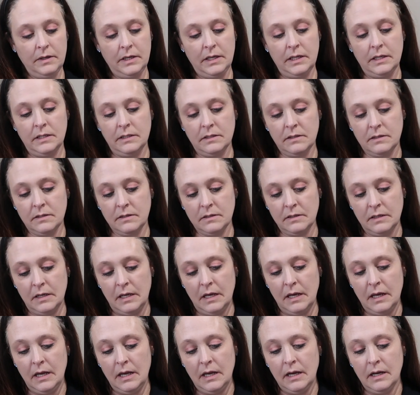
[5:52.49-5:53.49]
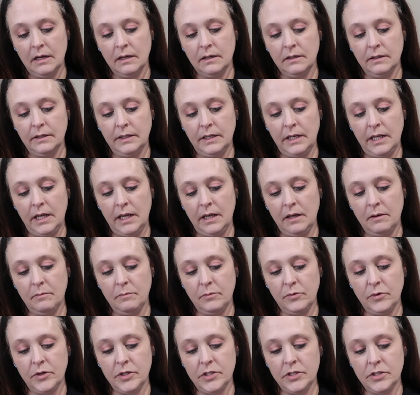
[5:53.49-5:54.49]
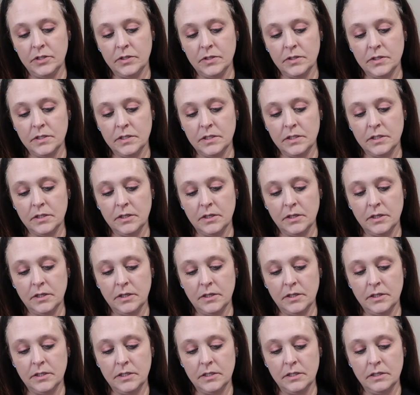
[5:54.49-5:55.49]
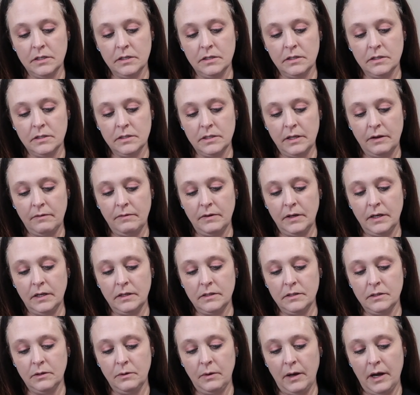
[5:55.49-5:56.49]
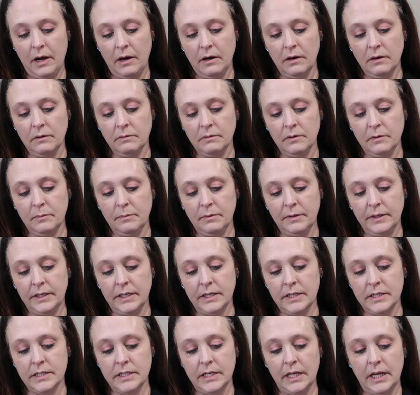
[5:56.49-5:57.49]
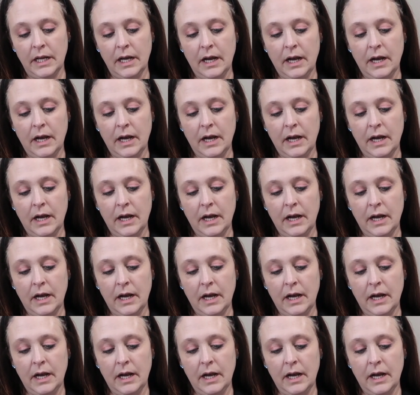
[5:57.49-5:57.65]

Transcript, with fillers: It's Clinique Moisture Surge 72 hour replenishing